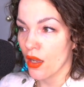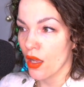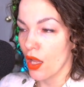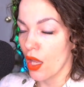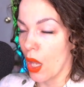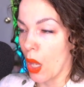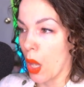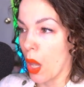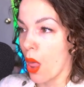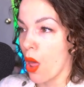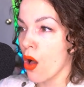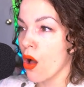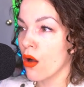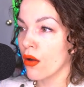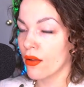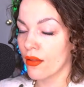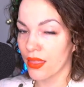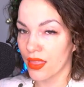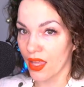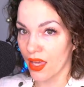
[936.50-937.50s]

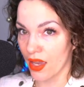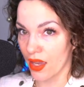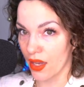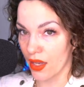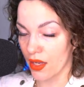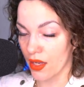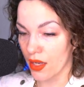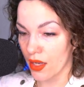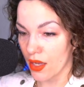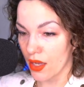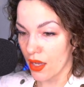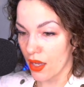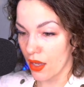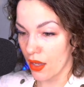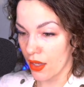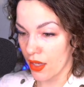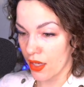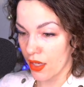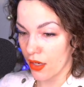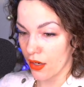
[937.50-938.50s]
long thing
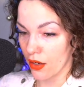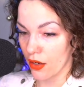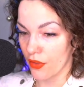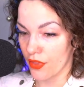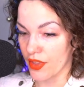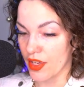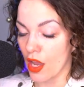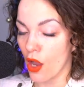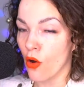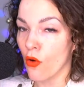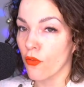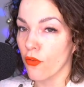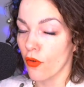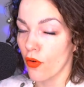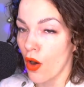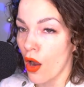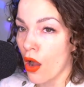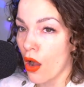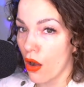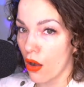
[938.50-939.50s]
here, the
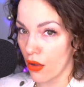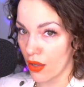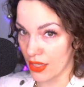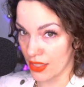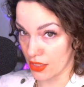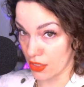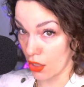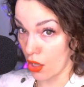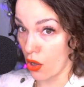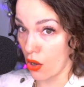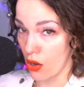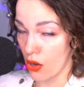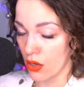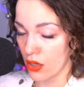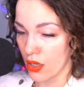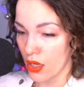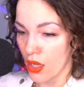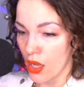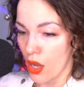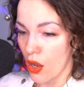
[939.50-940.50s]
overall is
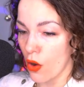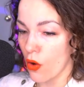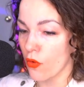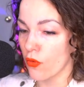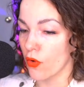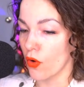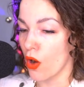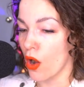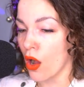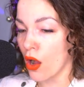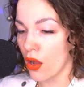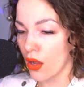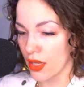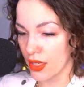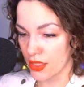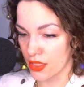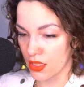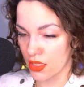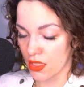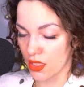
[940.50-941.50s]
long, overall
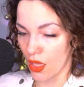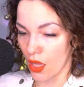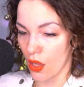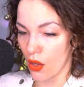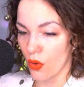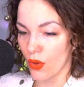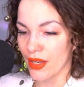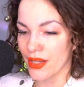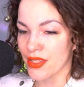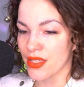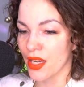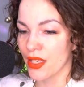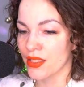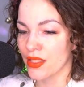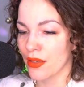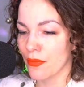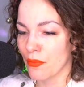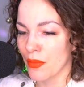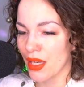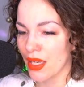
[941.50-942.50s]
is slow, it
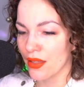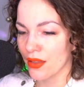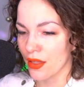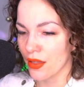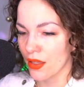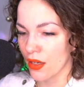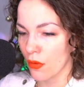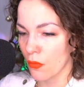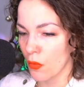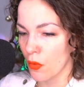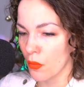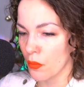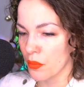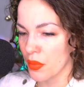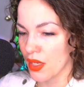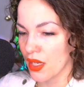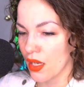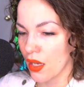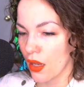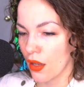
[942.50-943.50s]
doesn't mean that there won't
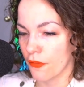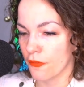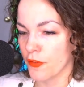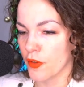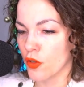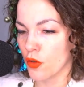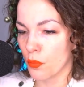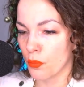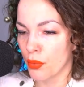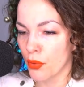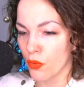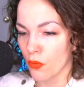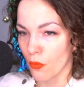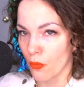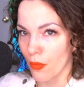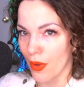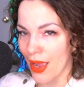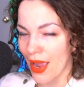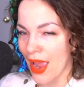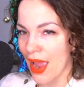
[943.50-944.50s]
be a few
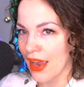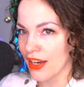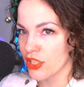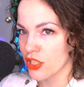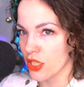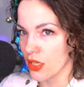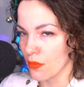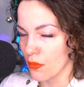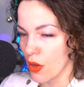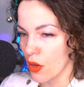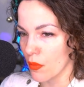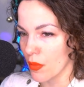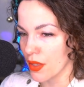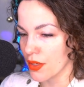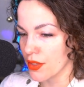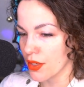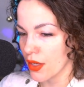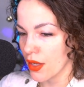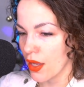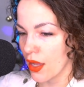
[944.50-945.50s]
boom action
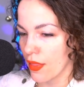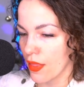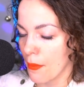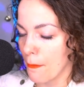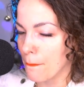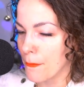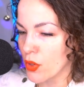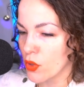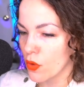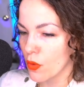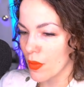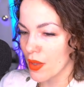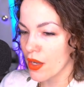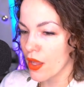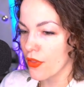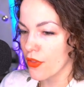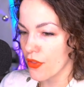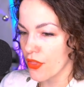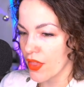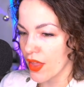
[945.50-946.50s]
moment, and then boom
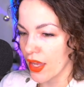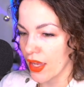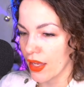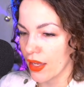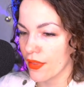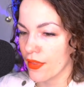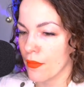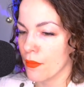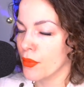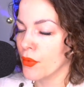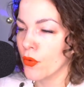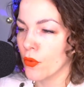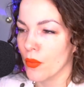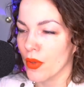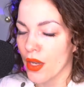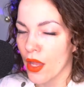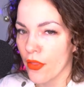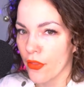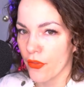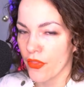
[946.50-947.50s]
another thing, and then
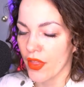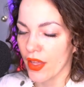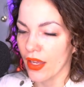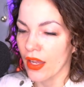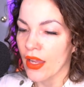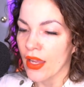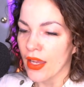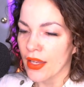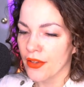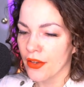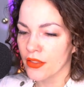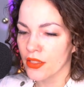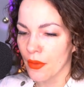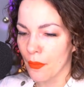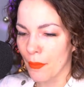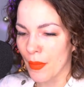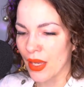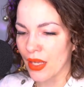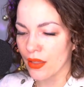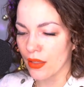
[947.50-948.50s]
boom another thing. It
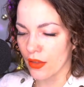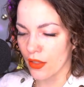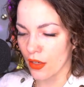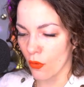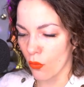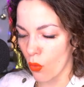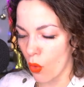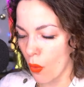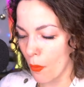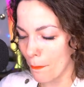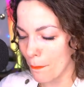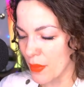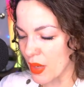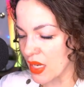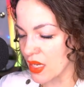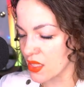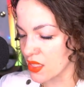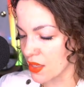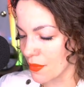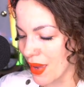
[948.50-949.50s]
doesn't mean that there won't
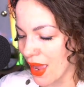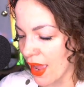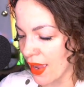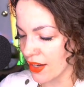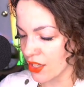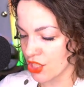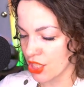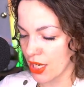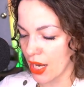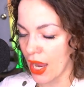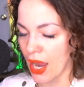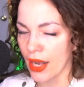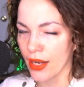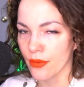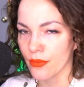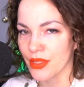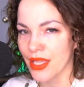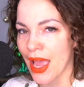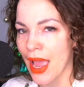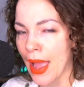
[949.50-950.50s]
be some action
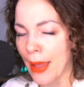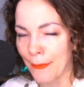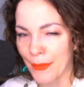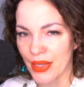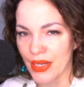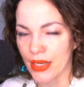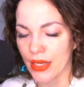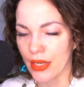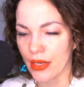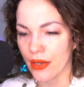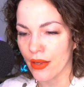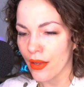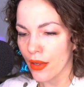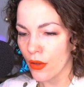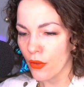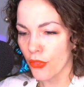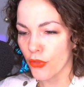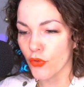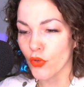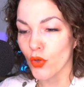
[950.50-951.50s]
items happening
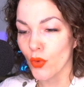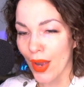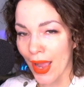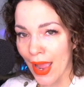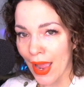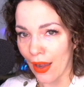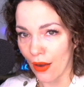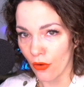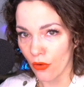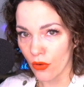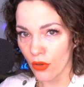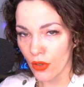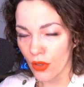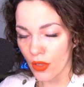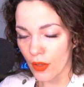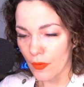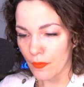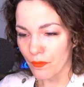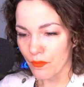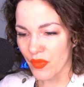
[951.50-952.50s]
throughout.
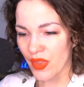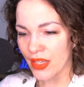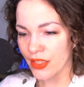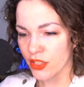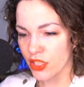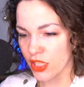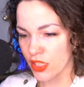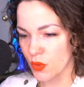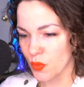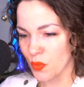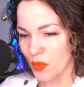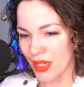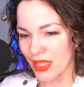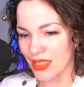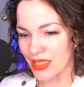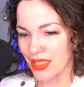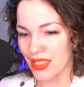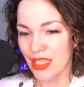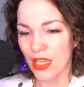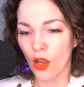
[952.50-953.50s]
It just
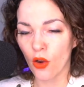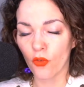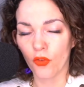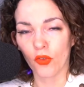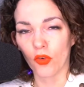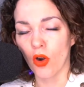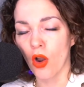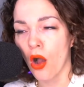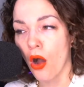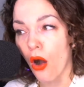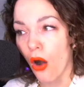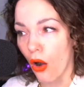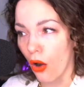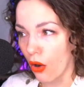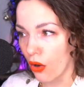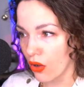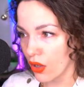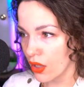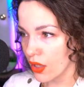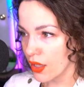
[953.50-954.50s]
means the
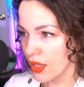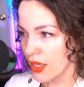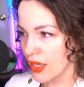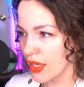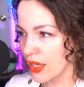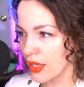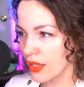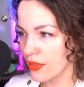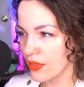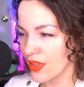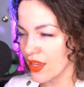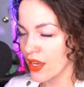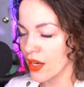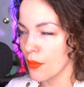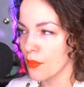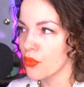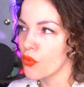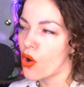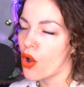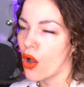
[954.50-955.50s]
overall, in a
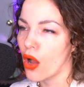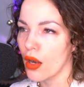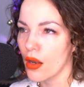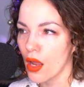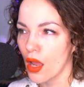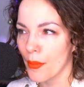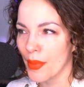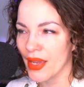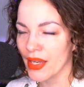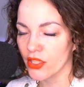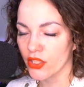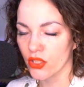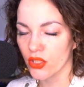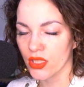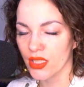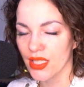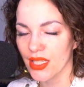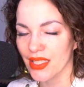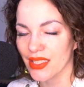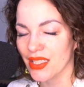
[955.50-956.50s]
broad picture
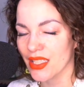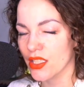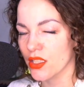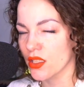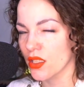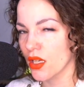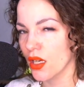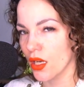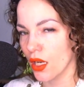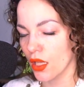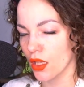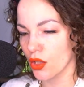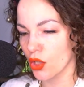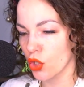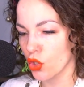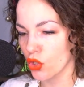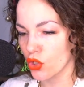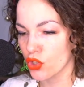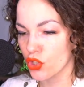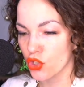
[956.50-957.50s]
sense, is going to
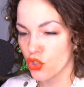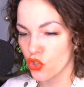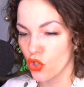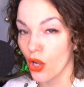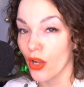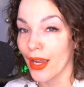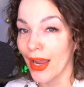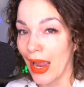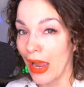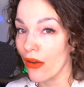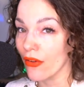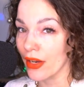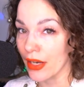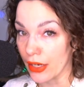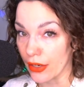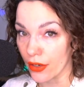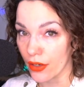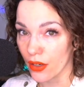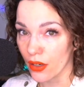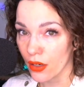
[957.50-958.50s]
look strung out
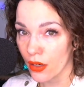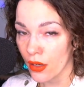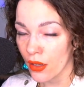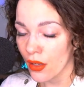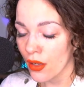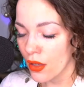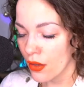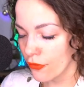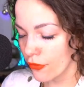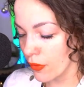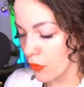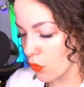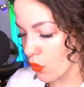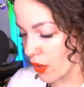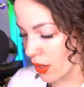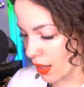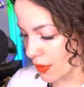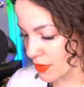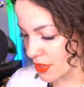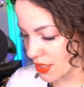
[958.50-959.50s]
here from
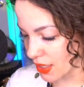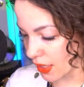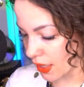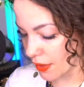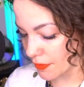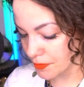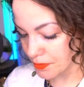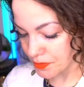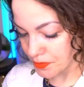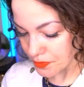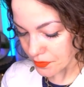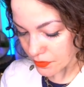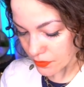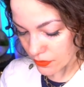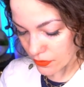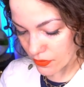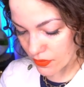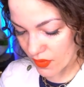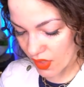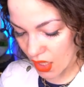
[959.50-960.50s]
what I'm seeing.
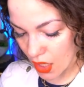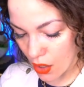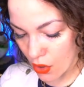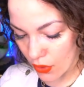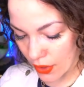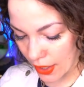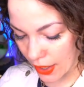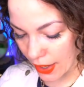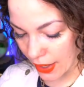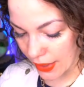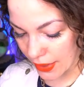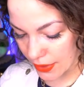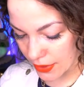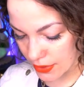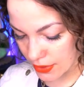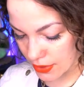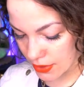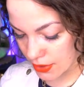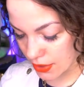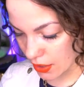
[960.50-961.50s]
Okay,
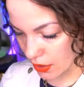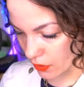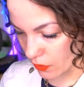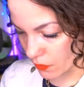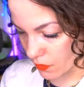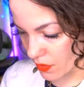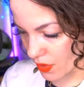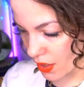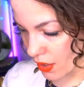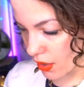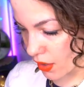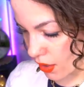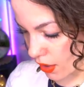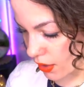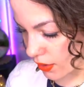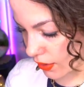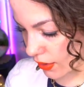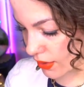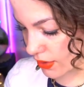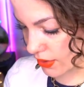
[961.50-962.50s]
so
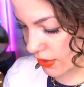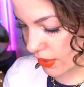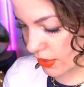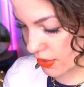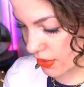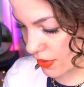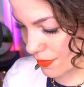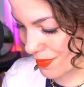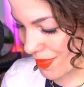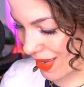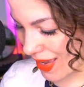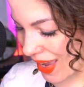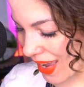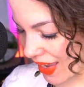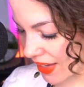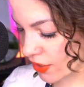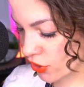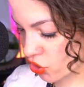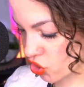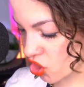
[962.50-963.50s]
let's get some
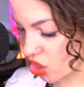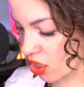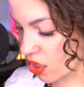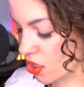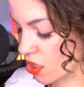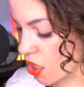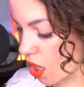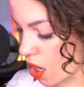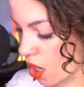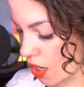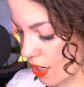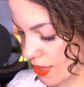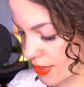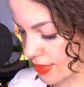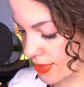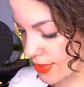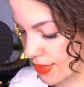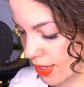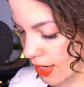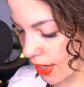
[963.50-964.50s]
extra
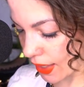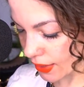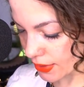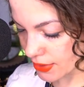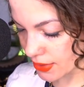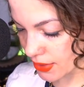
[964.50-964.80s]
context